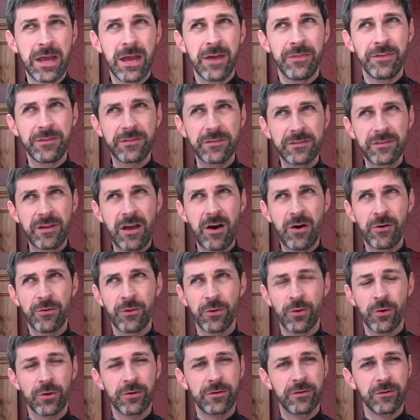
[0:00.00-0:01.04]
This is how the
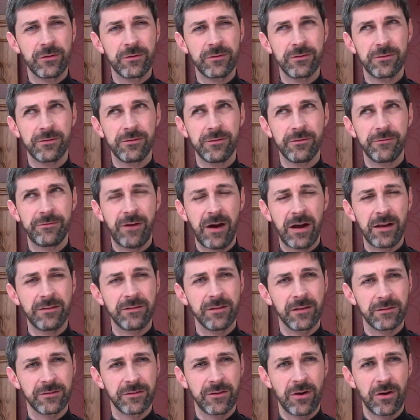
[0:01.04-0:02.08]
Lord finds
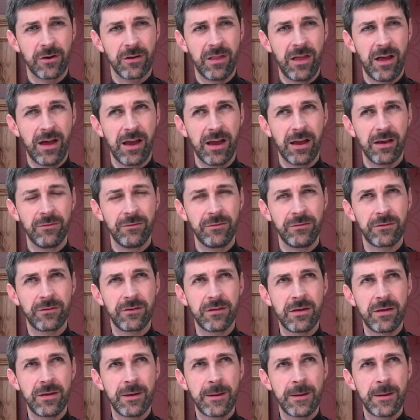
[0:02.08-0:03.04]
us in our lives.